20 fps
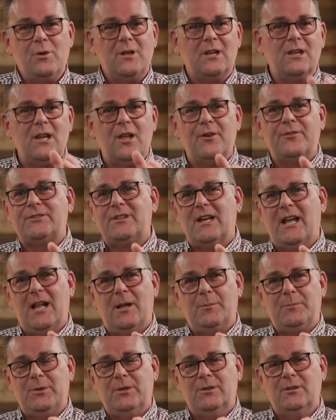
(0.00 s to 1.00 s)
We'd love to
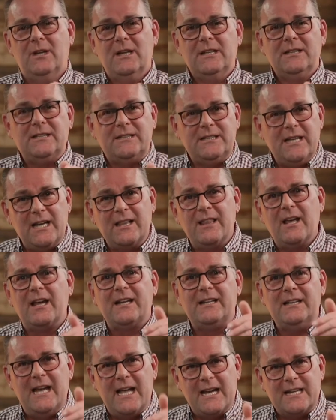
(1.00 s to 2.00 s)
help you to take
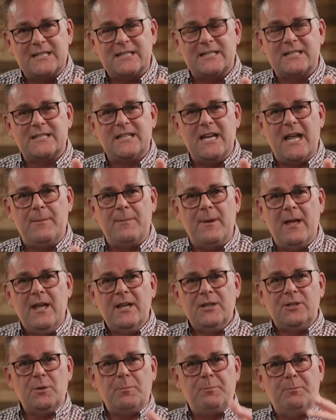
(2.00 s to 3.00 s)
that next step,
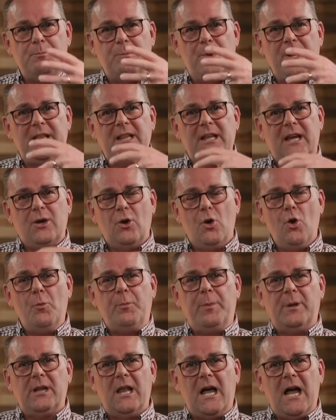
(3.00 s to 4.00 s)
to bring that
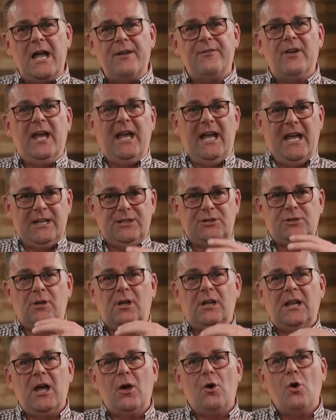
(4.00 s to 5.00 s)
hope alive and
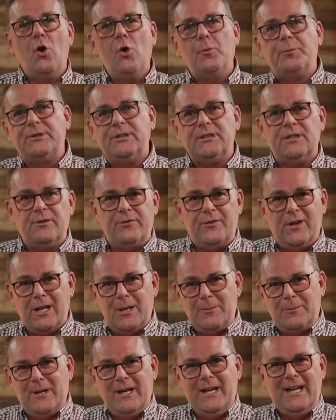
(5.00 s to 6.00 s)
to allow hope to
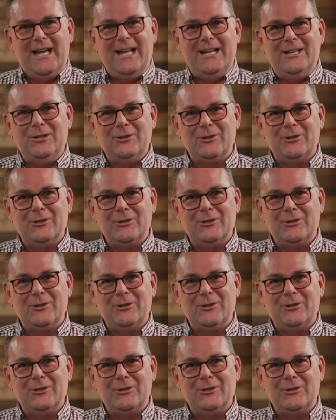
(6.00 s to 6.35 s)
develop in